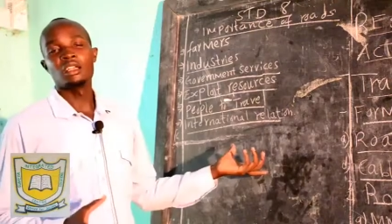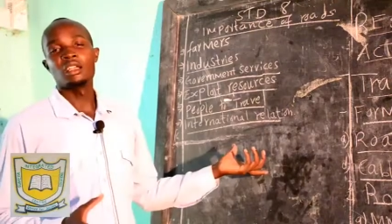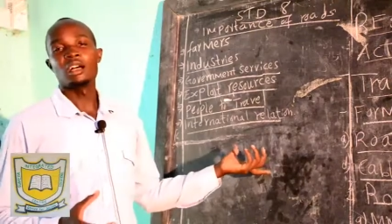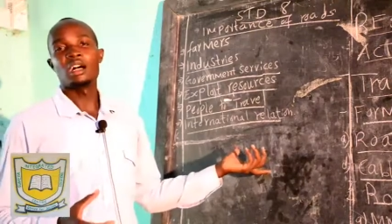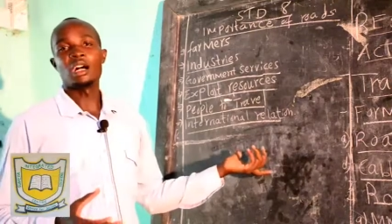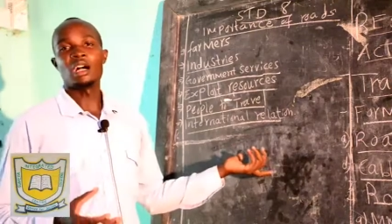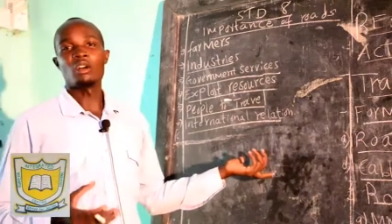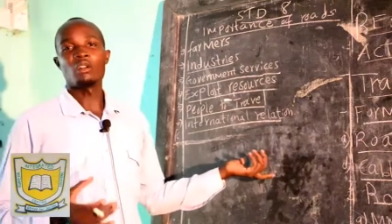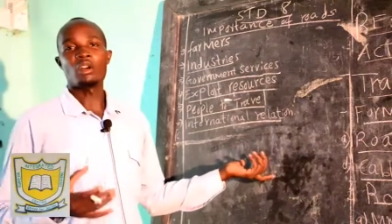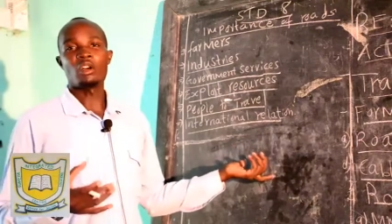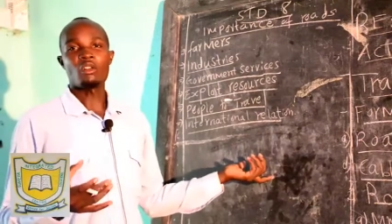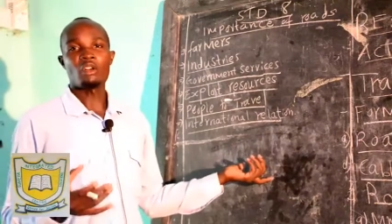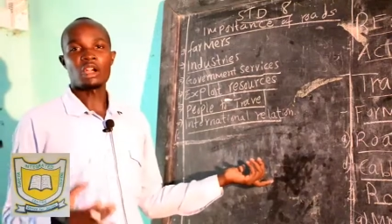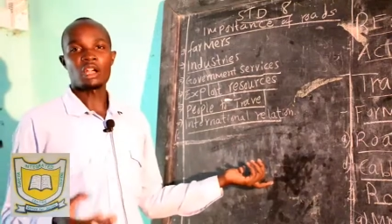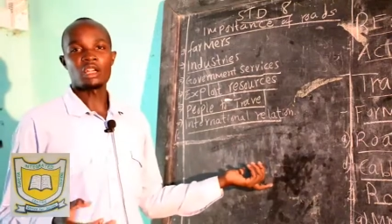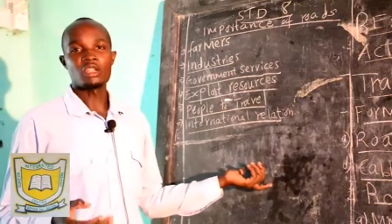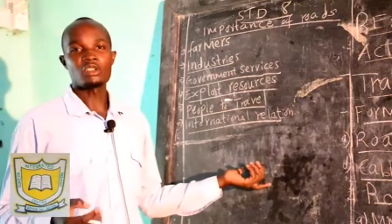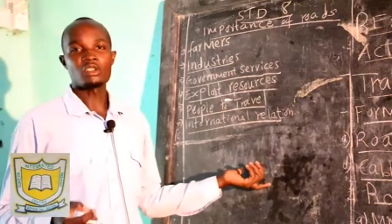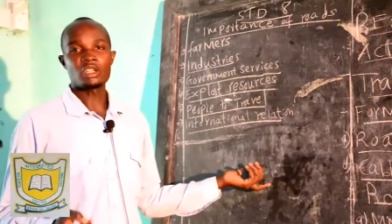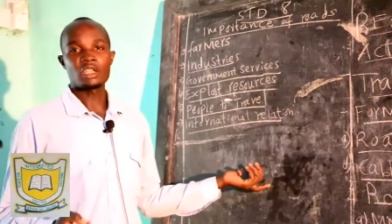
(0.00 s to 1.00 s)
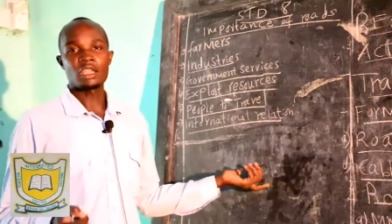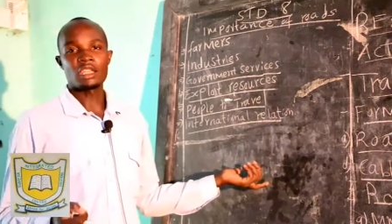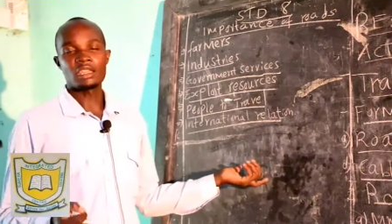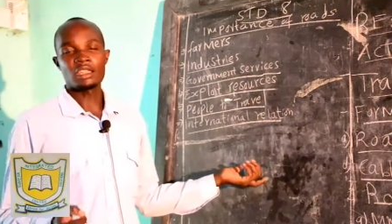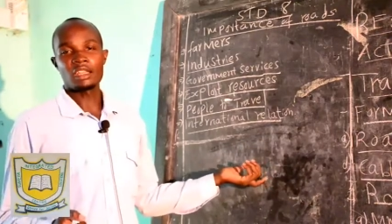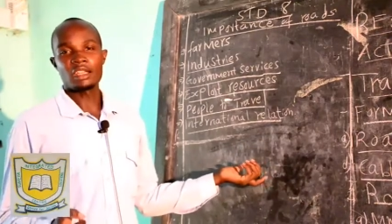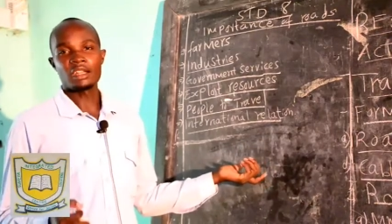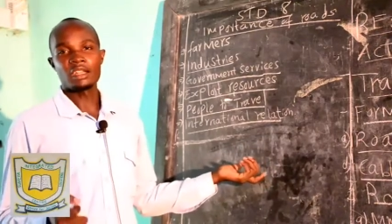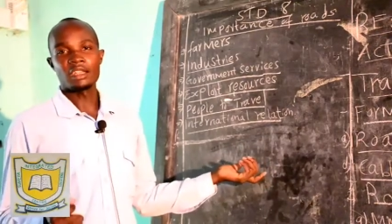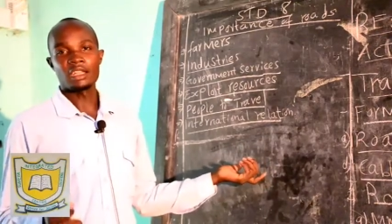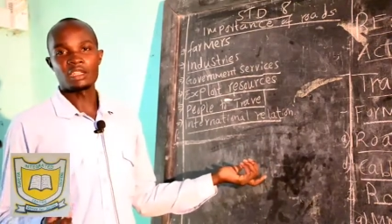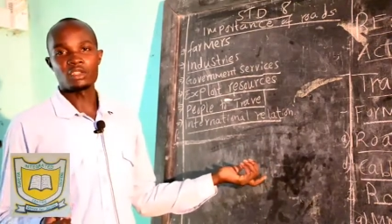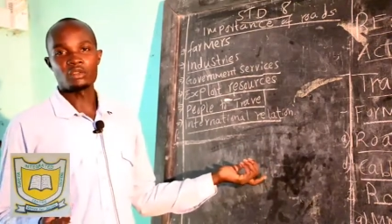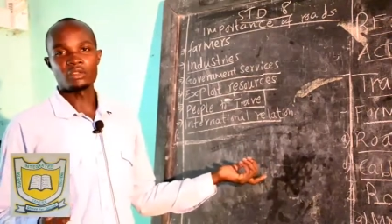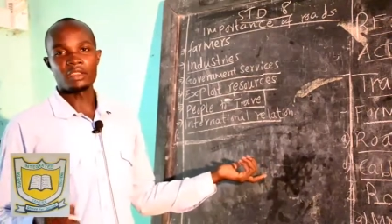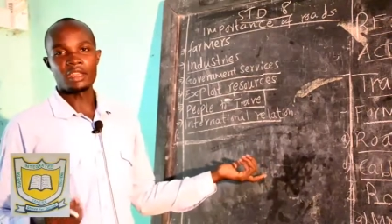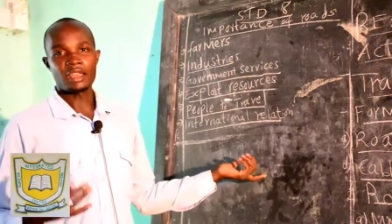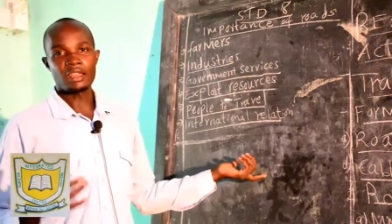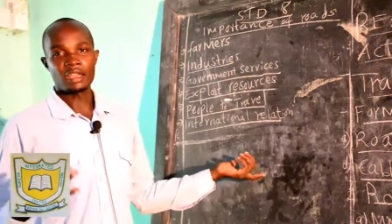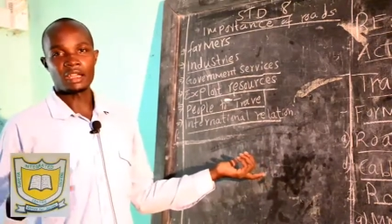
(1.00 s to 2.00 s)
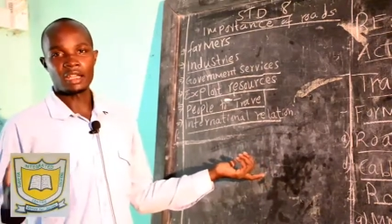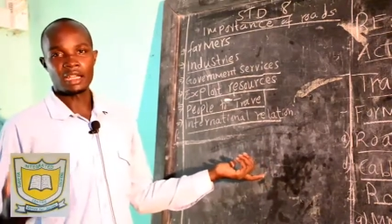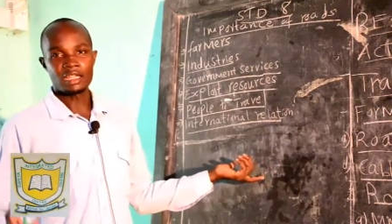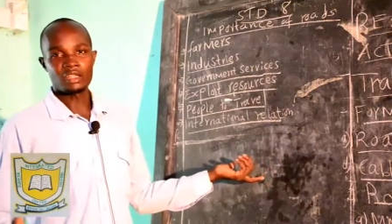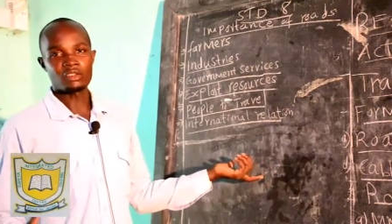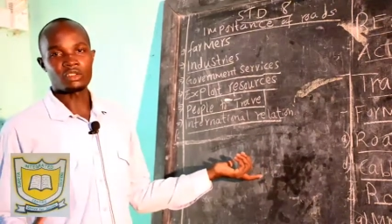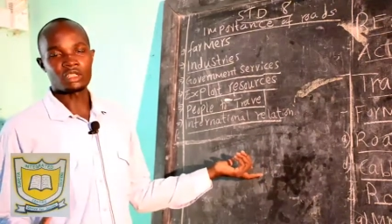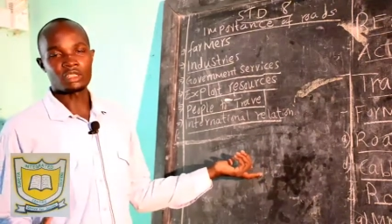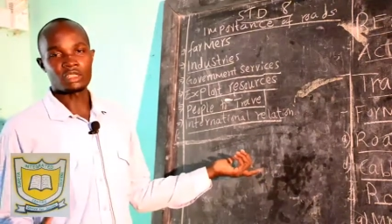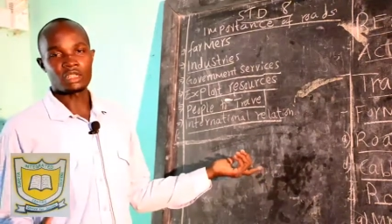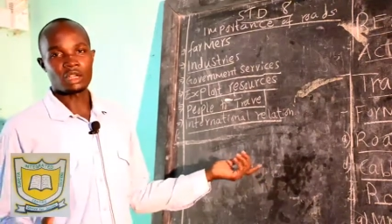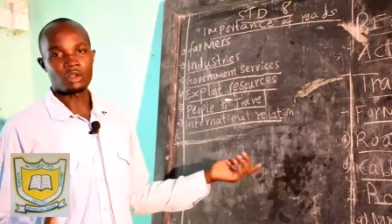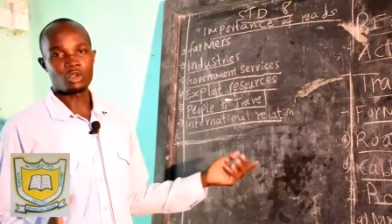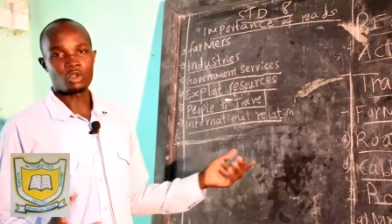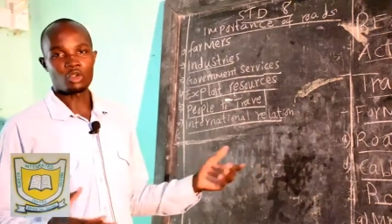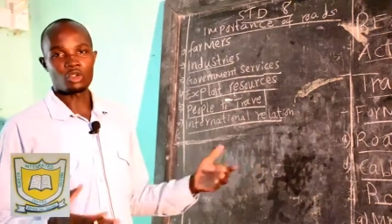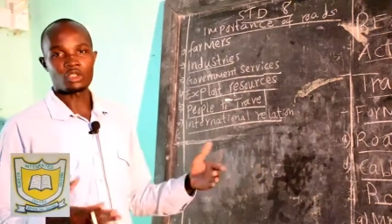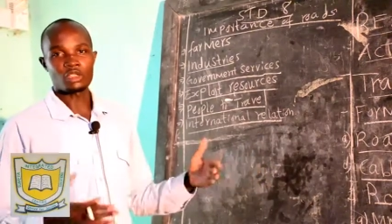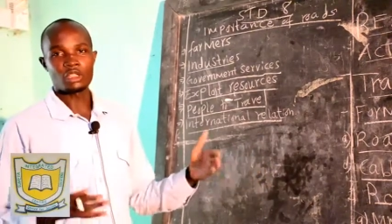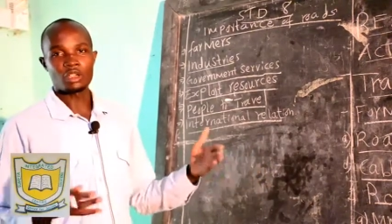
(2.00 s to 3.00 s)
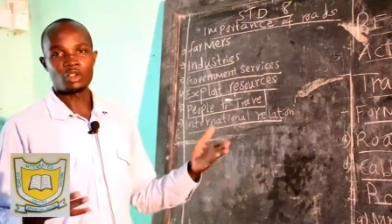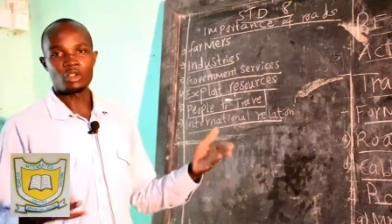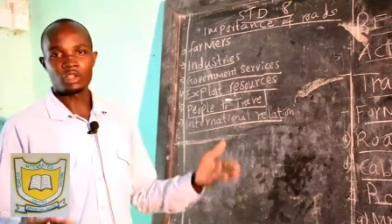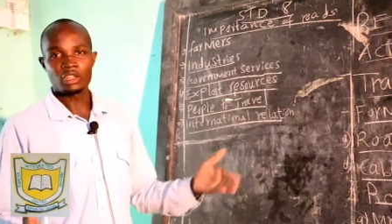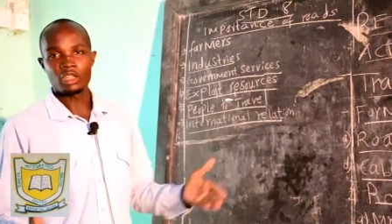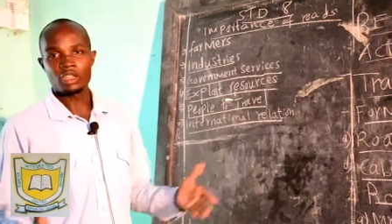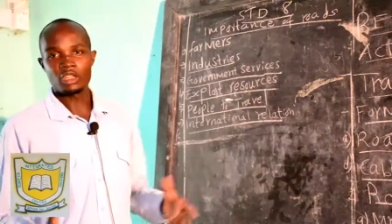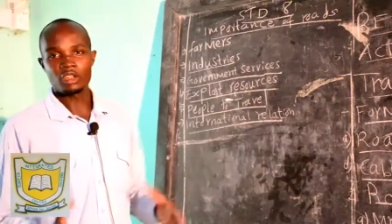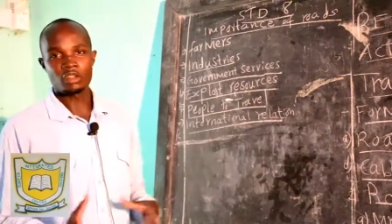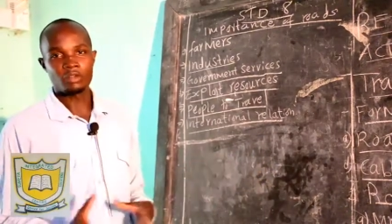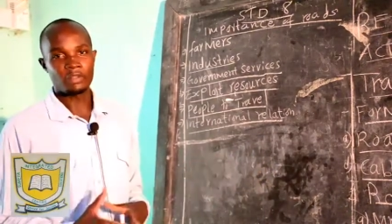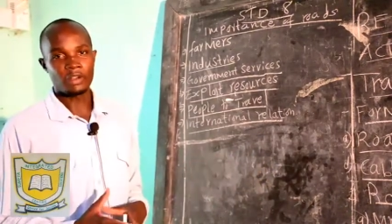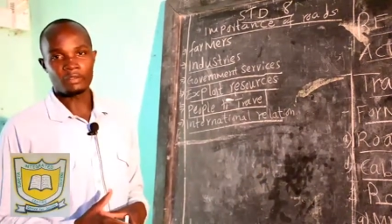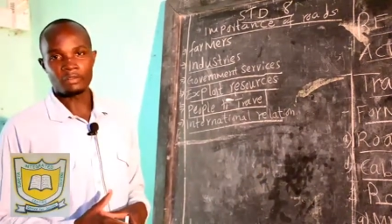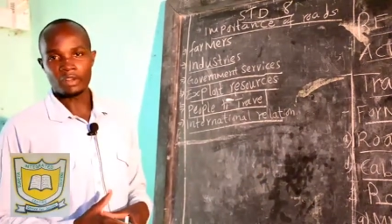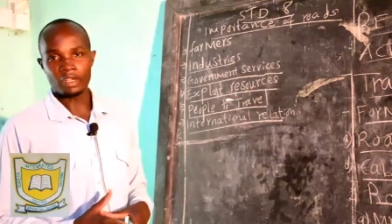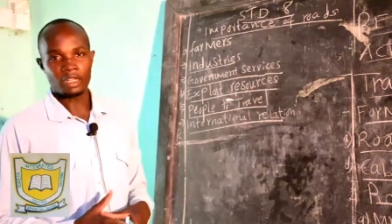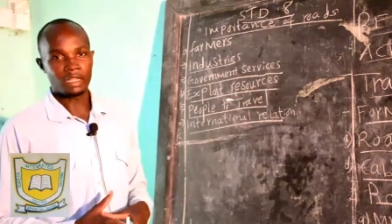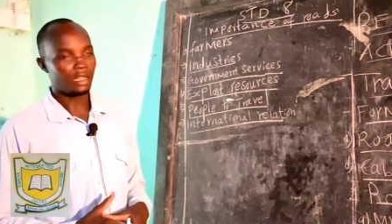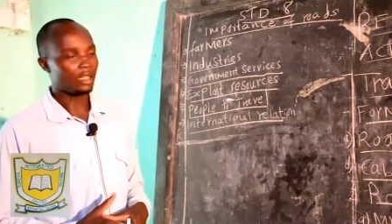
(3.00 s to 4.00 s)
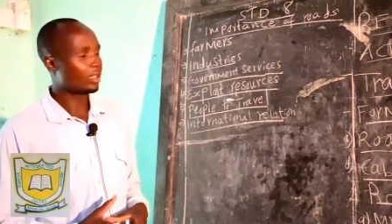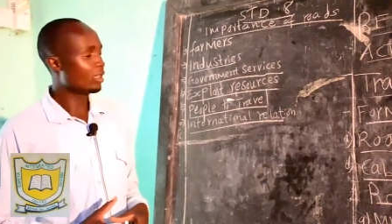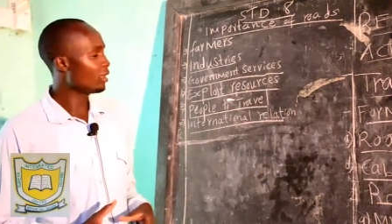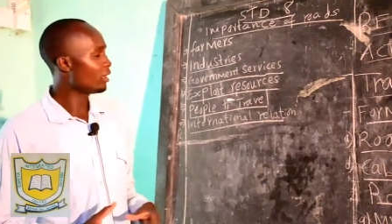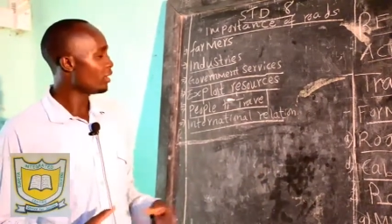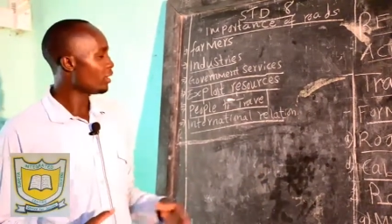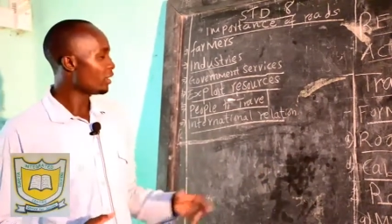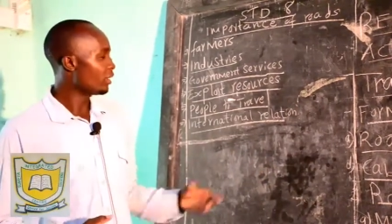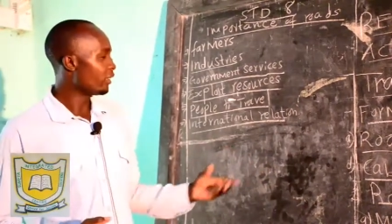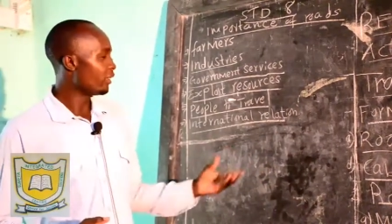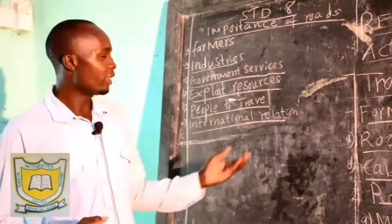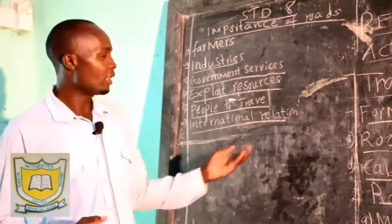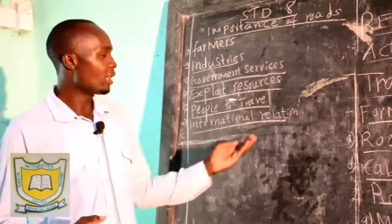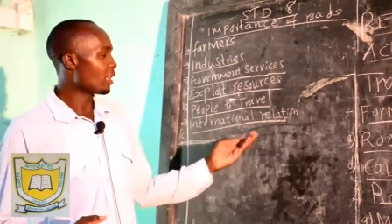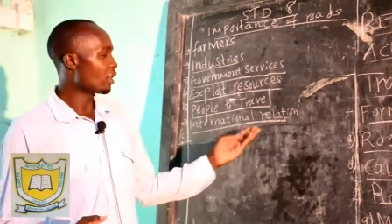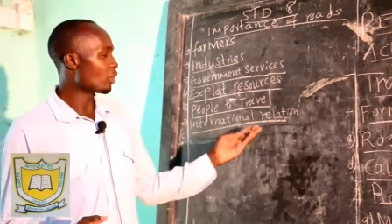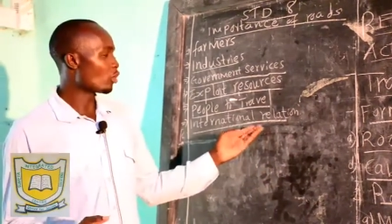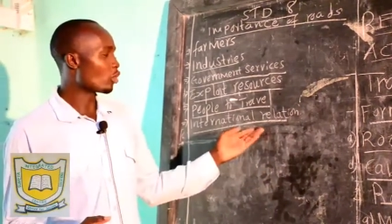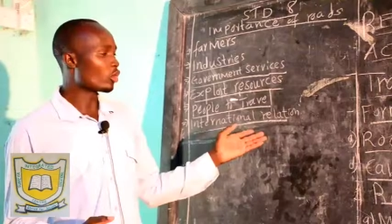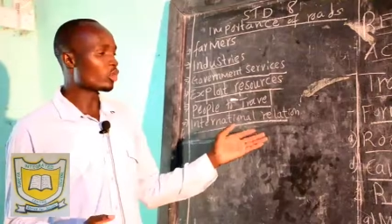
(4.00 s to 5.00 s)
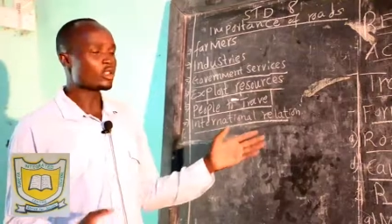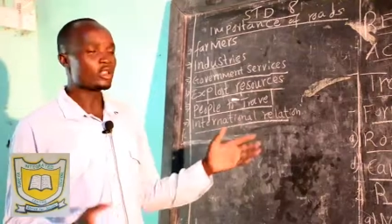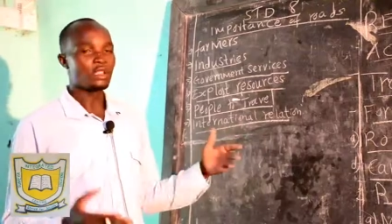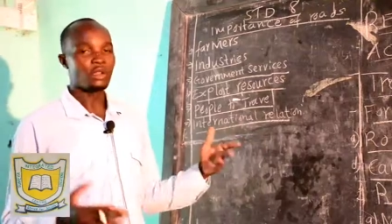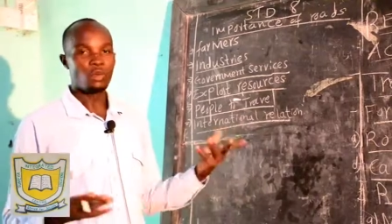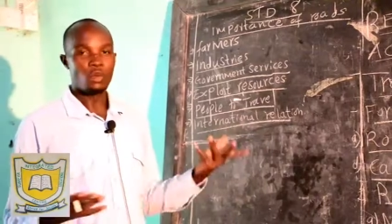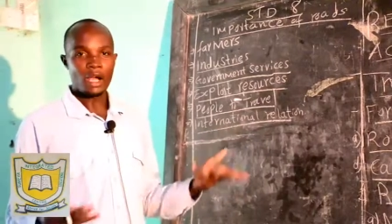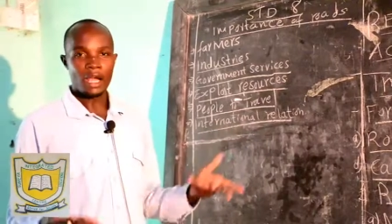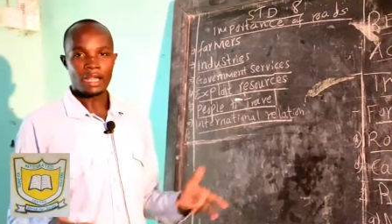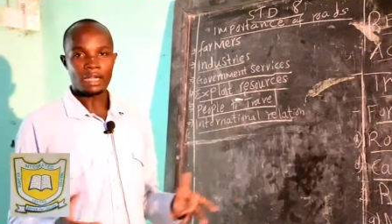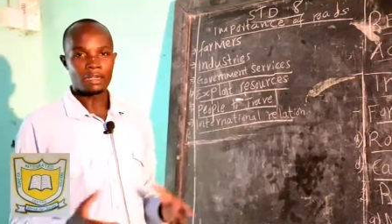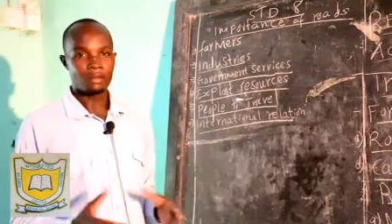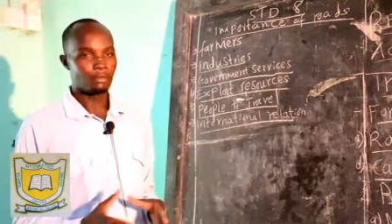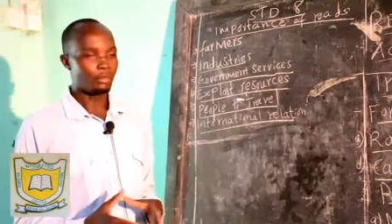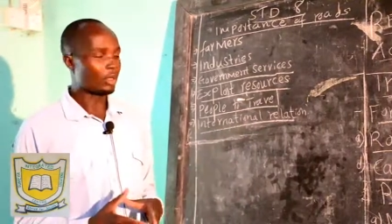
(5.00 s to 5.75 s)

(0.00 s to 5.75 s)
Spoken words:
how our country, Kenya, relate with other countries across the continent of Africa, then across the world.